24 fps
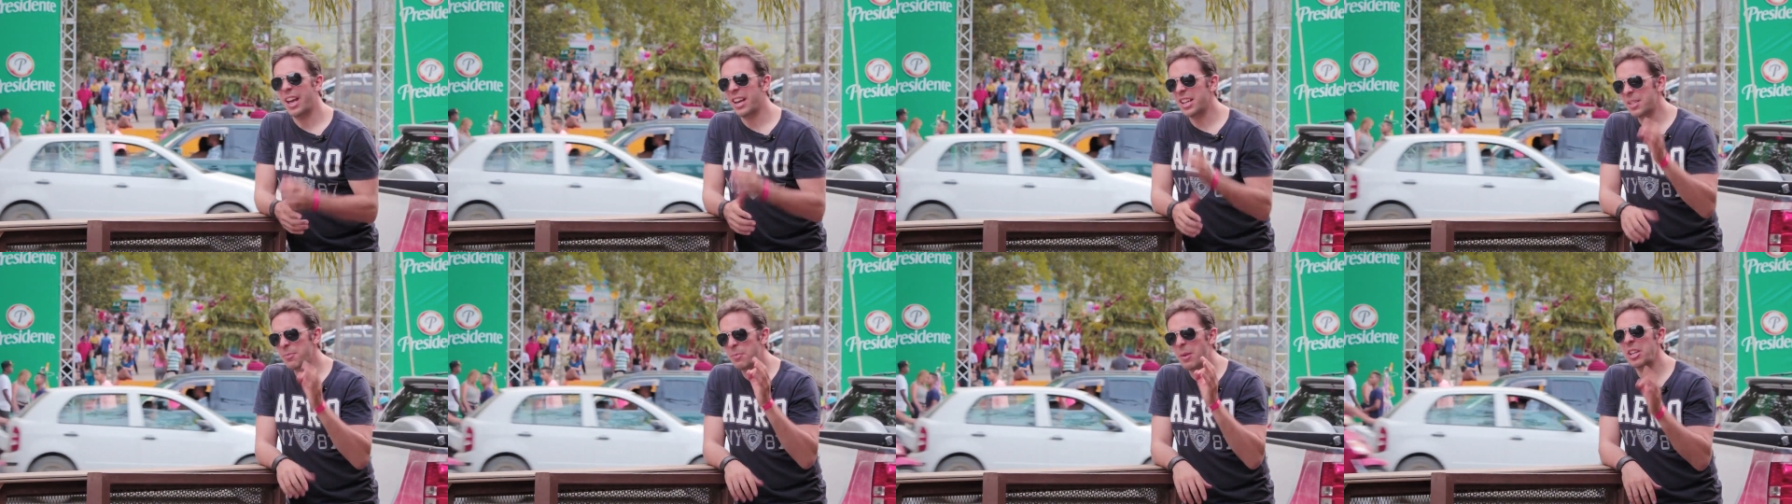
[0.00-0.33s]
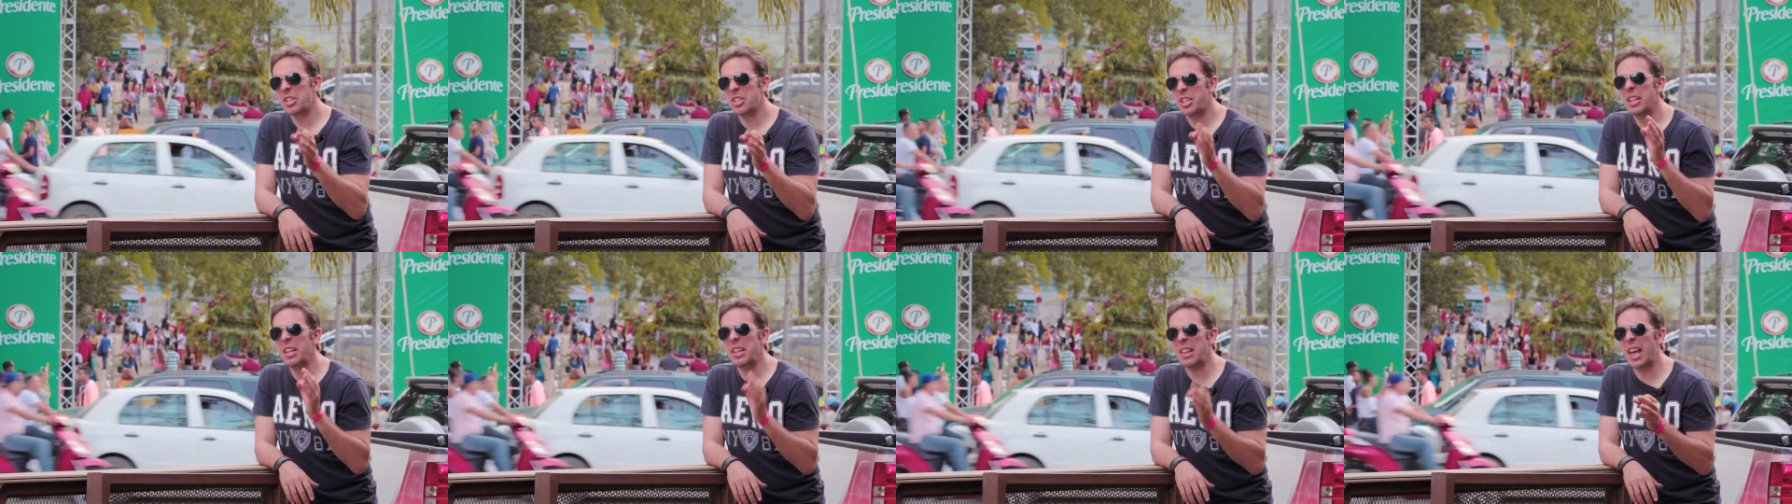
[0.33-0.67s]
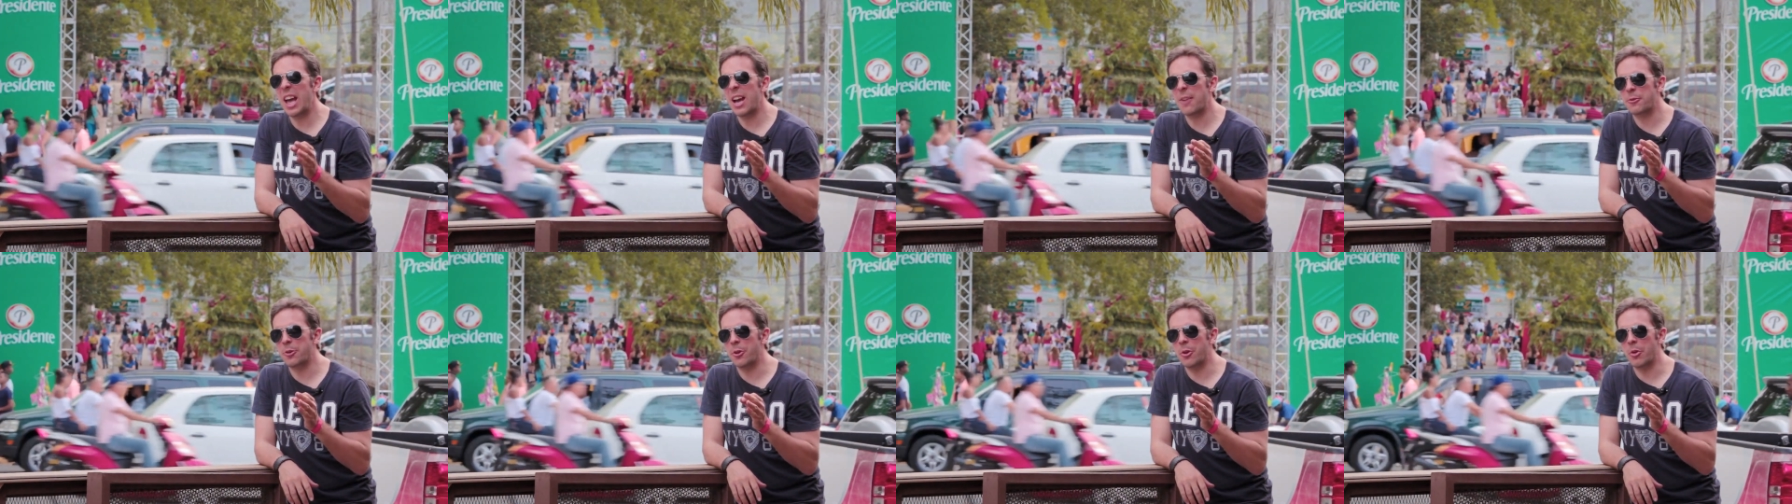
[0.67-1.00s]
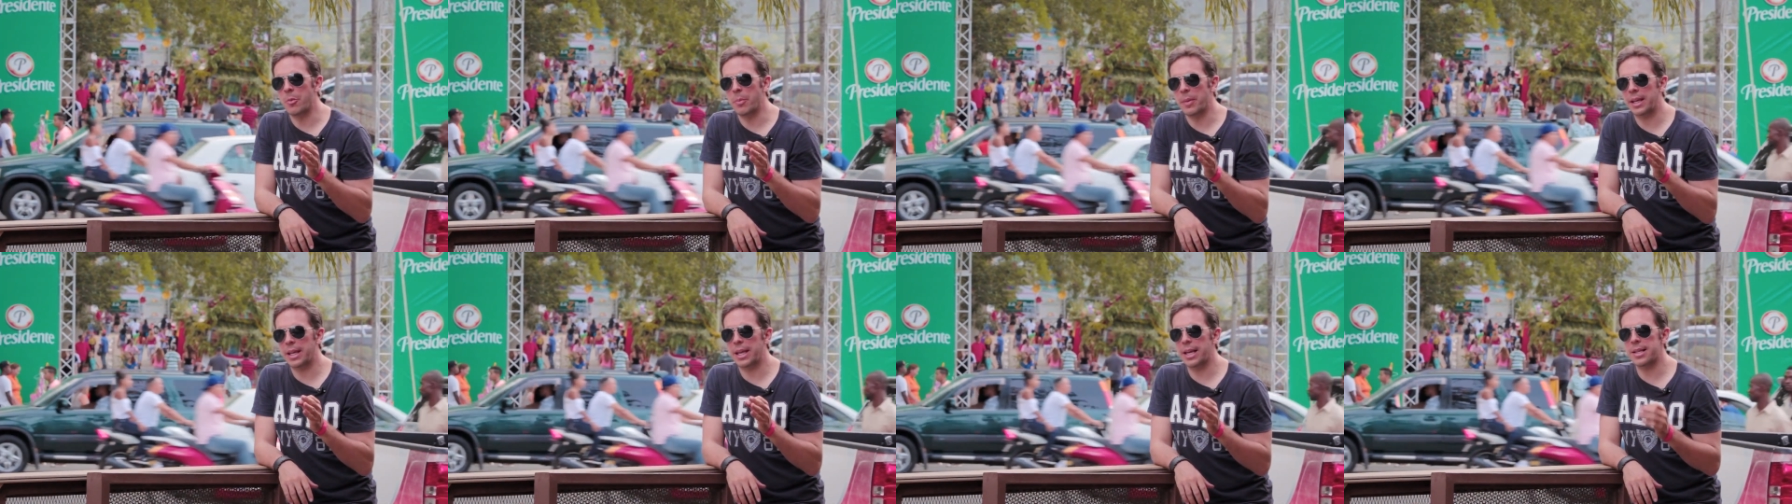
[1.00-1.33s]
especially in the
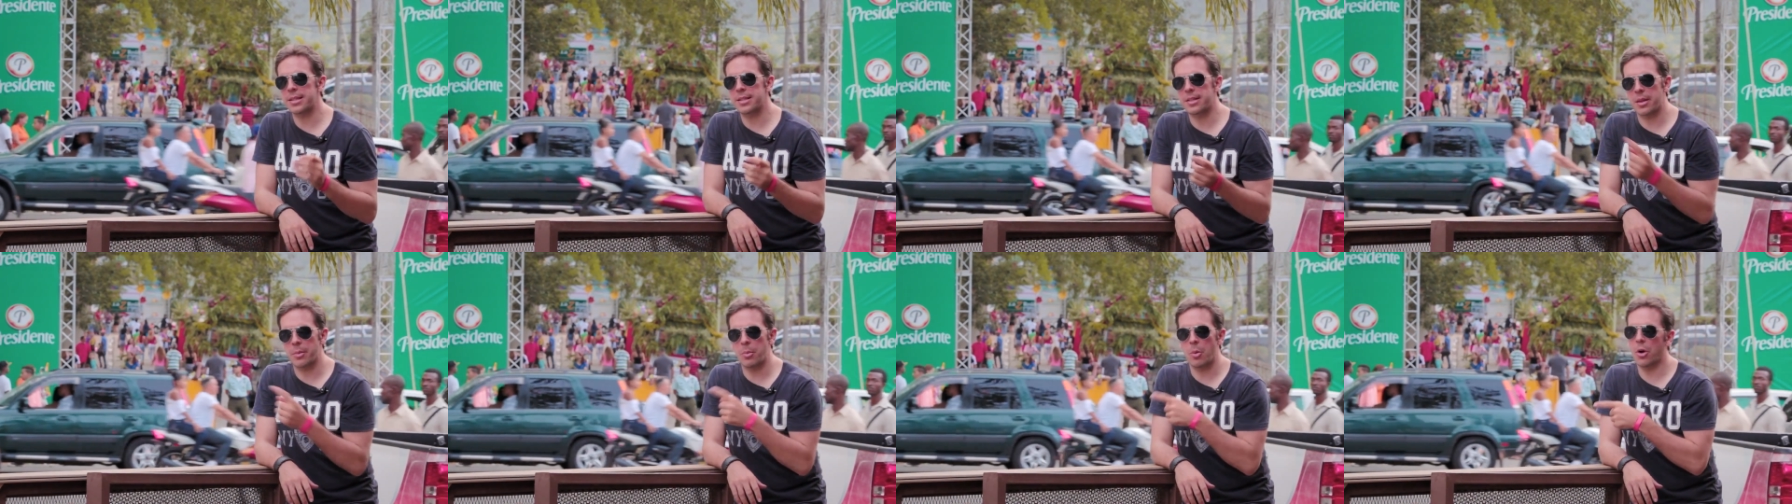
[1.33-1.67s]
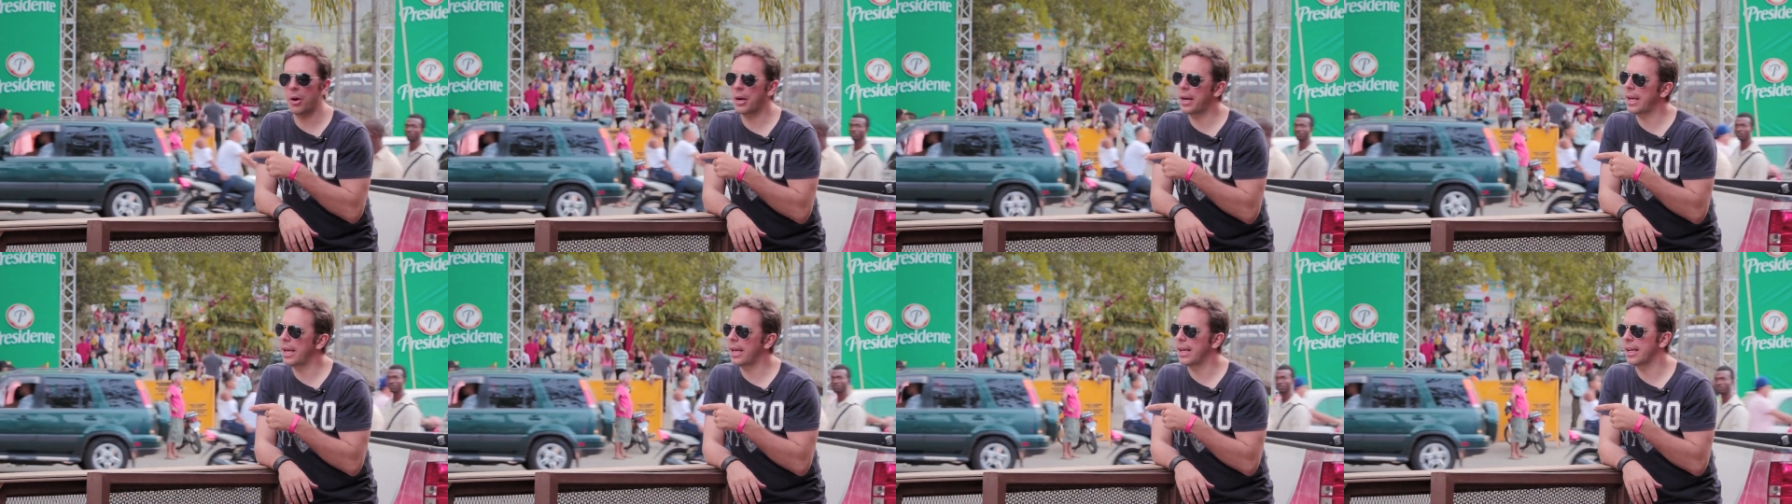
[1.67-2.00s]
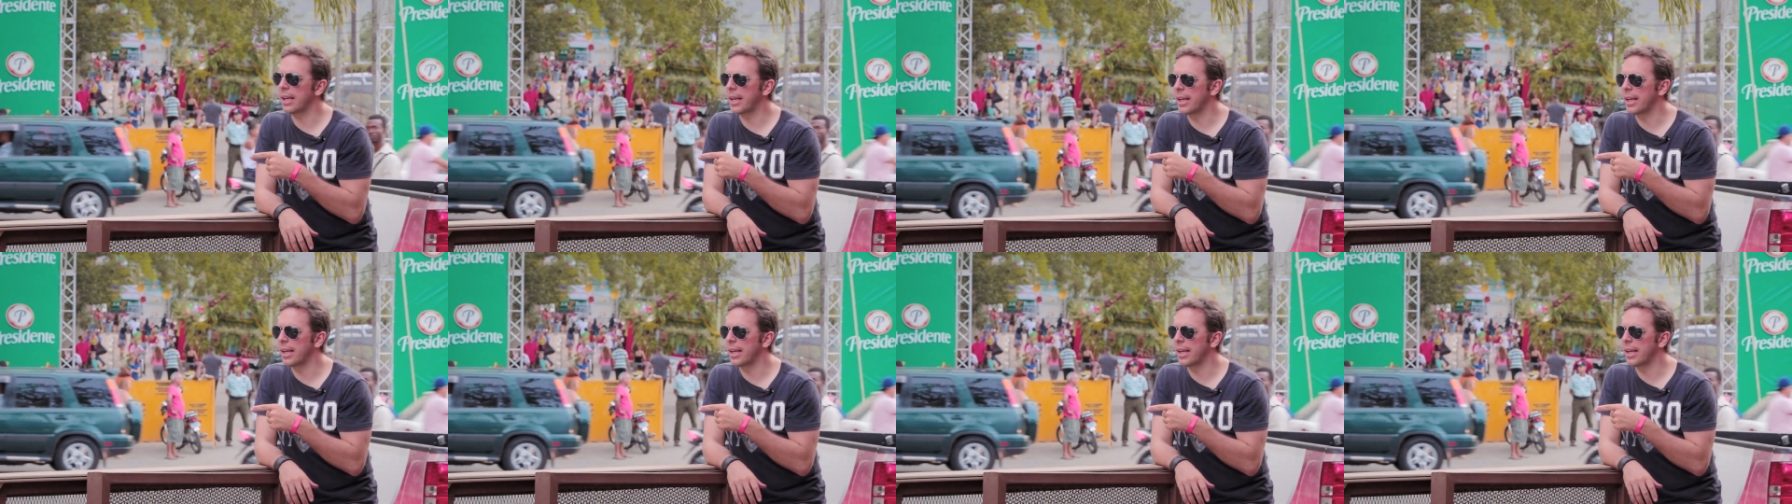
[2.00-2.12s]
afternoon, because in the morning,